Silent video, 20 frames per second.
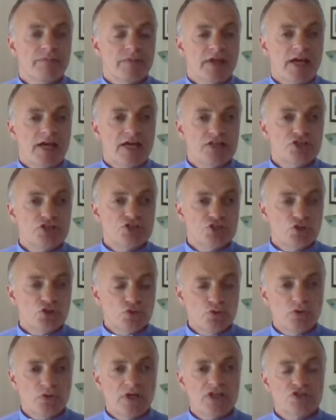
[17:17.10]
And
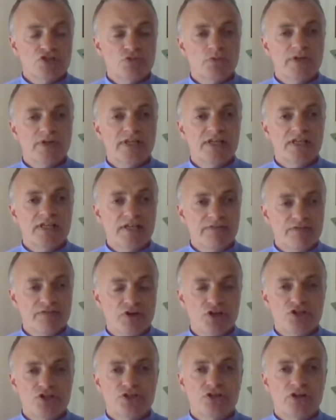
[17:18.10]
so as we live
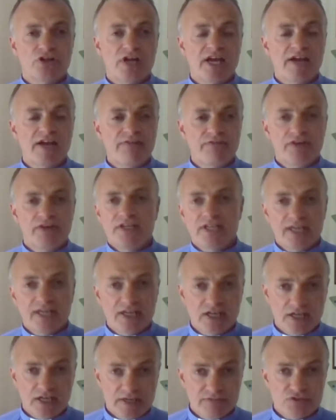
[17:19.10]
out our everyday
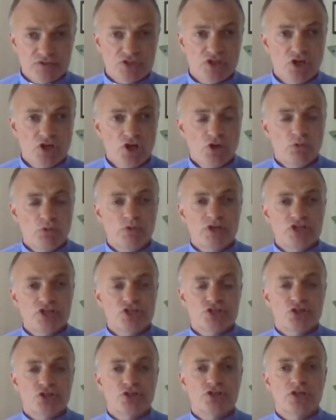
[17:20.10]
lives, we
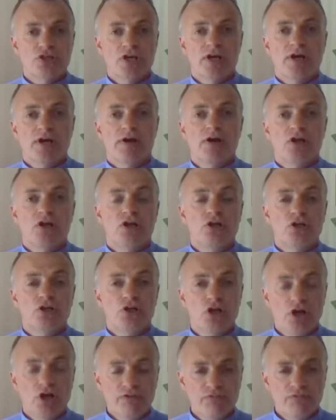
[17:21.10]
should
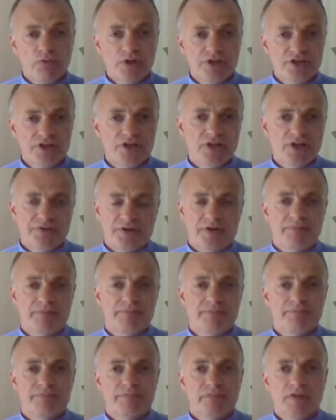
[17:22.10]
love one another.
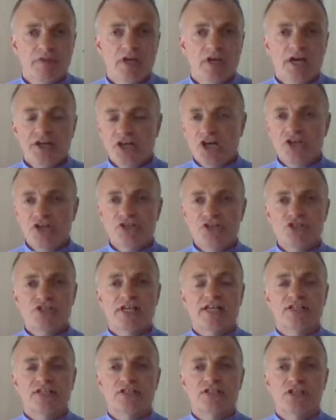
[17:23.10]
And how does
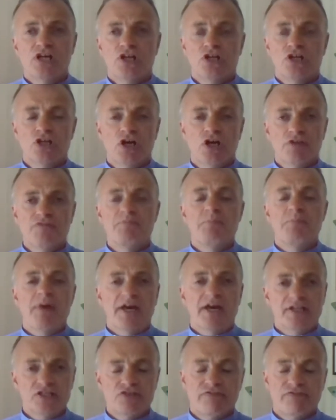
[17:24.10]
that love
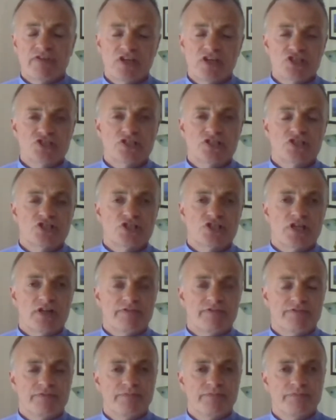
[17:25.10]
manifest itself?